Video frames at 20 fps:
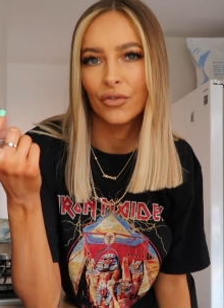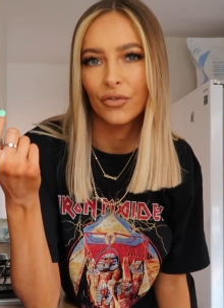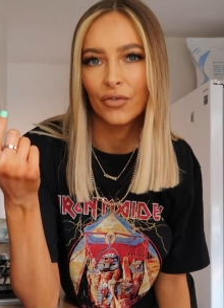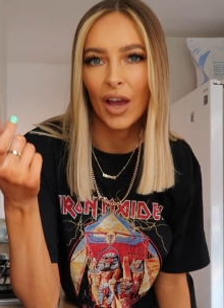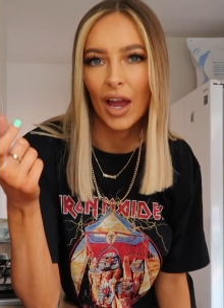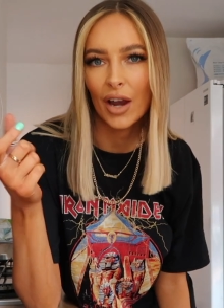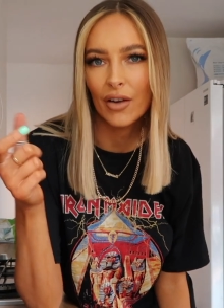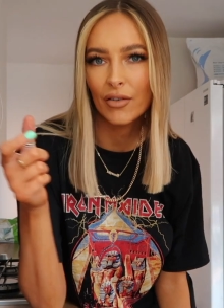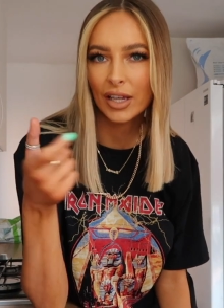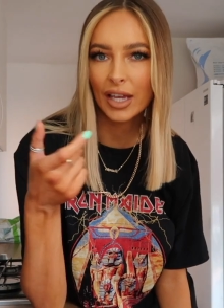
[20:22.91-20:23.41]

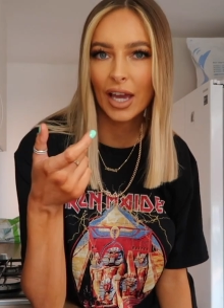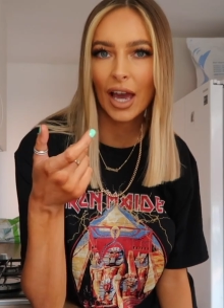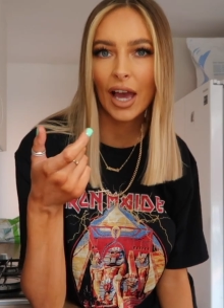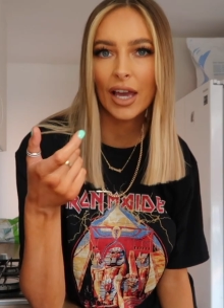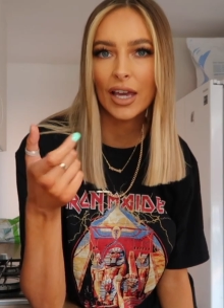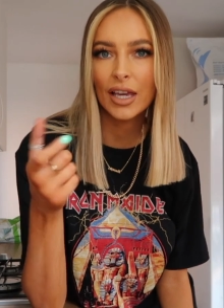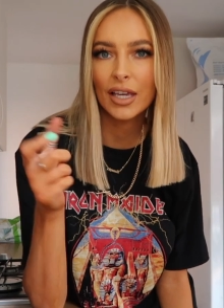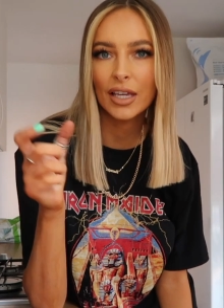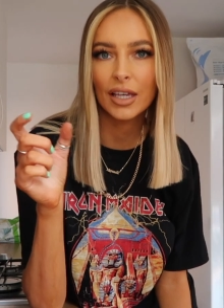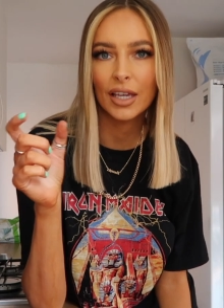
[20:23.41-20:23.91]
fairy
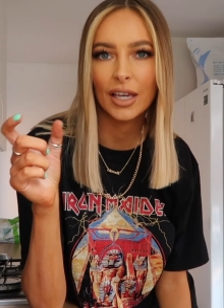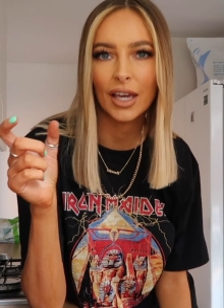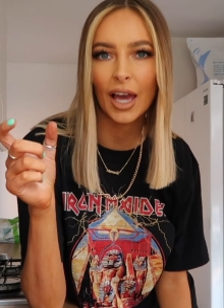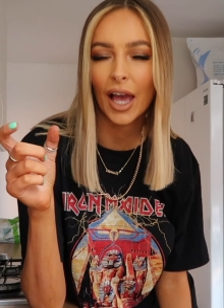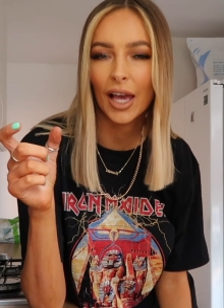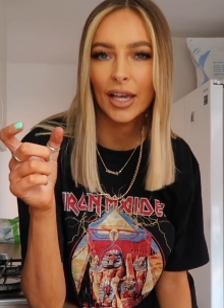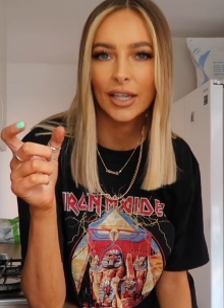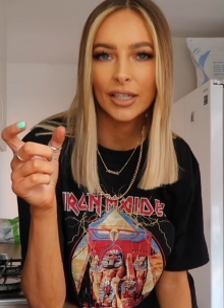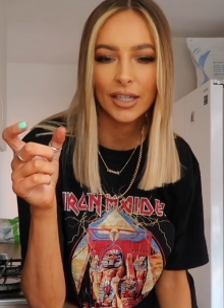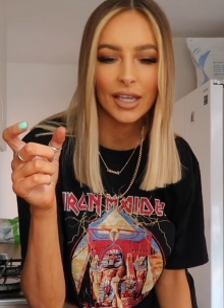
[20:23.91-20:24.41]
cake
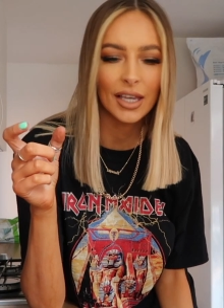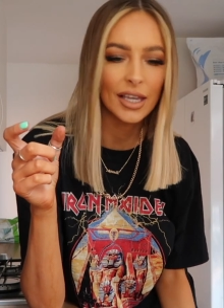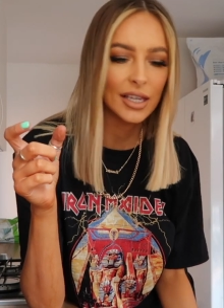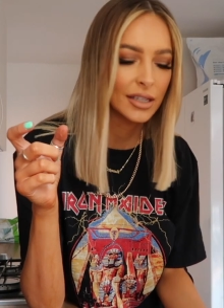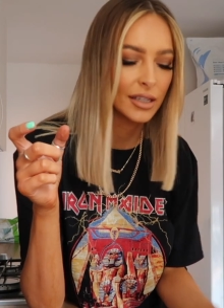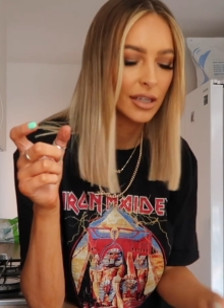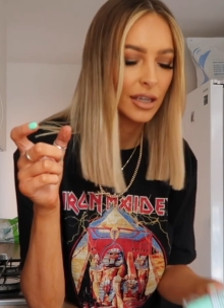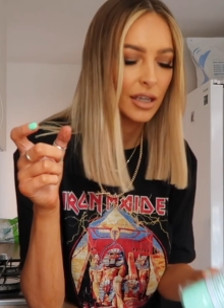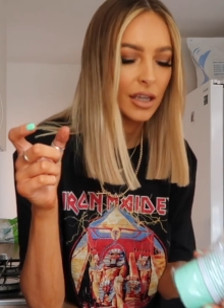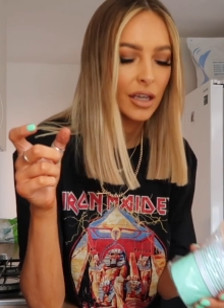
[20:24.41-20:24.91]

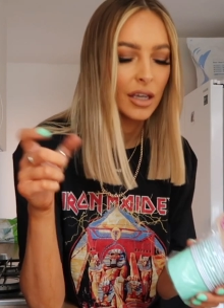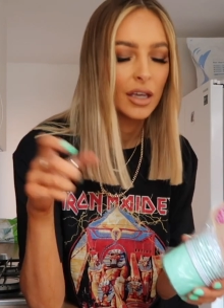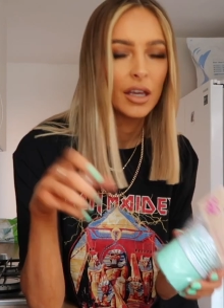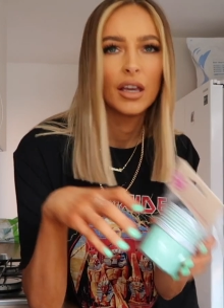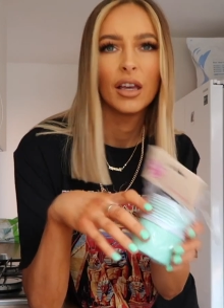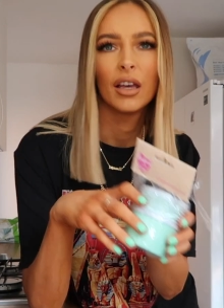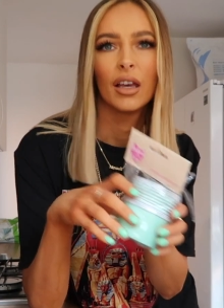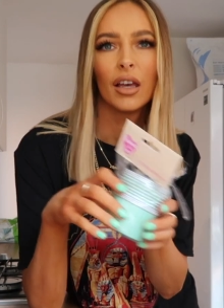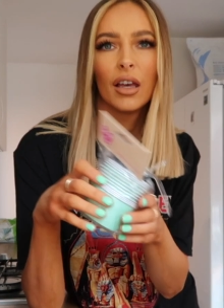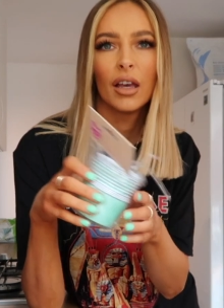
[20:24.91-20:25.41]
cases.
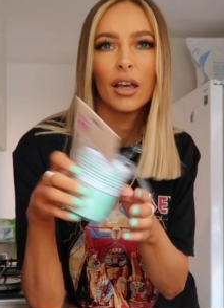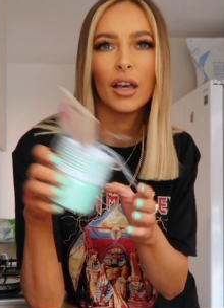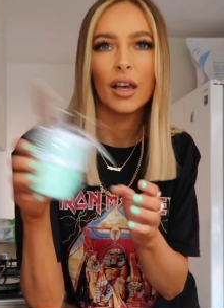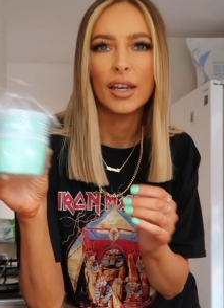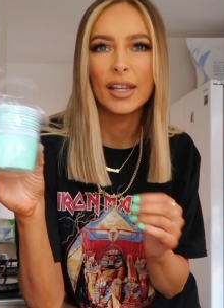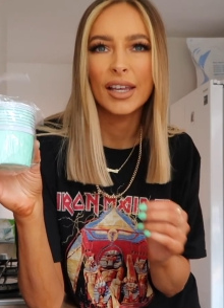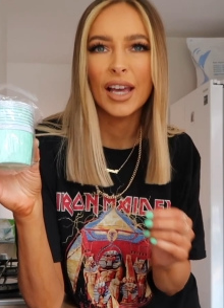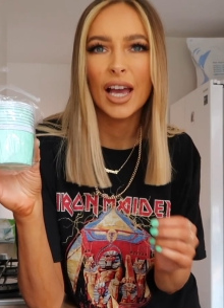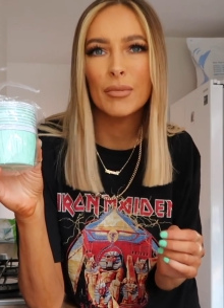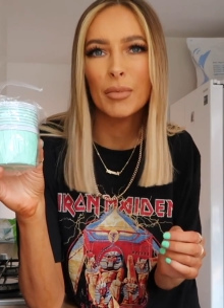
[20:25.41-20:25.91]

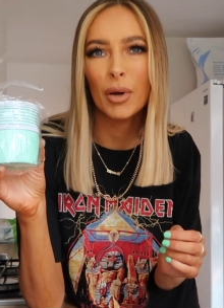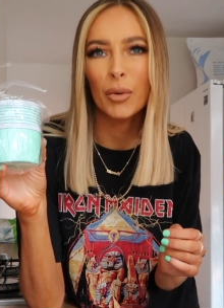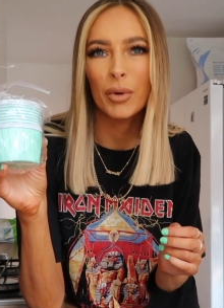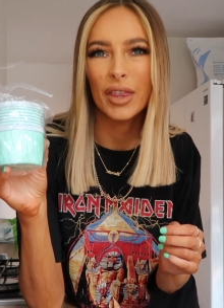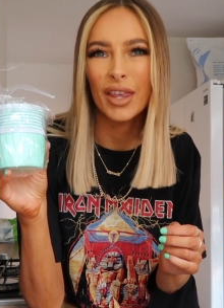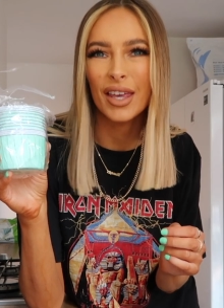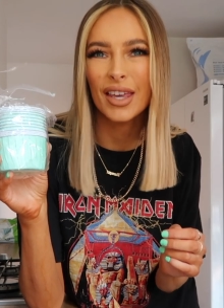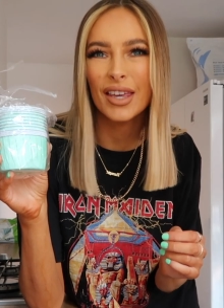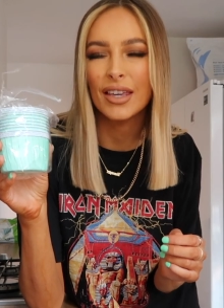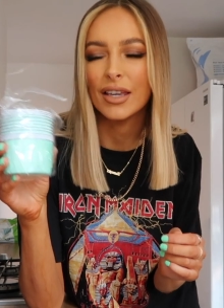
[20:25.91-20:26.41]
And he came up
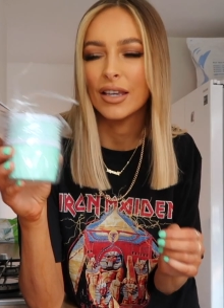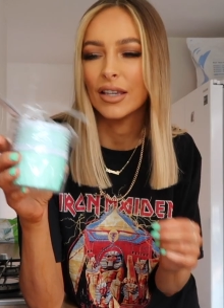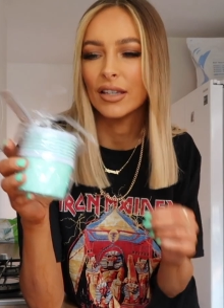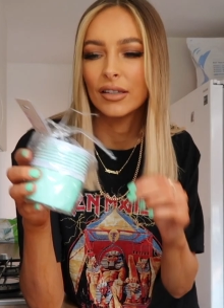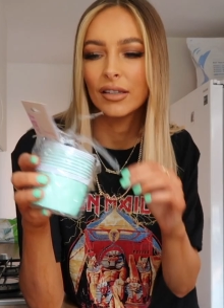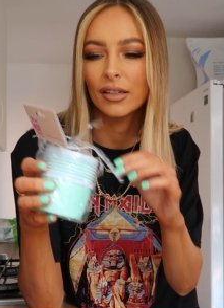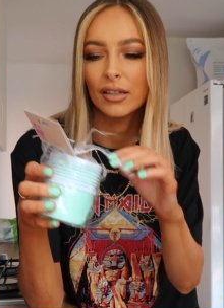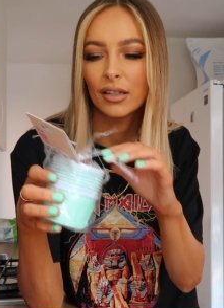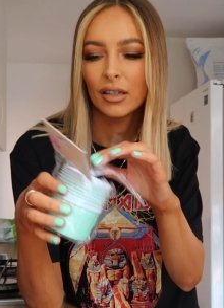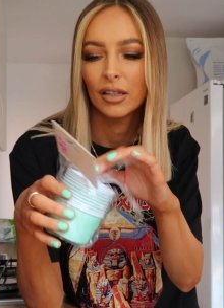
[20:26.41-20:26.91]
with
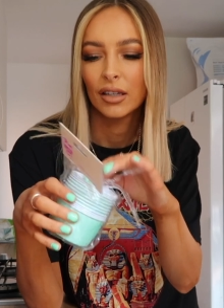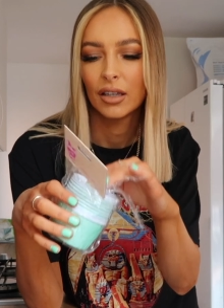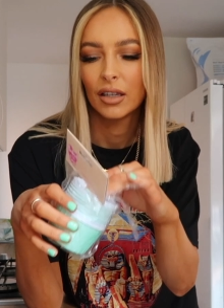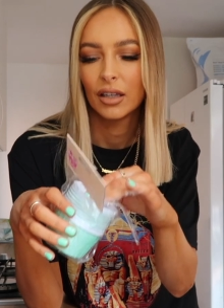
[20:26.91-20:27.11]
these.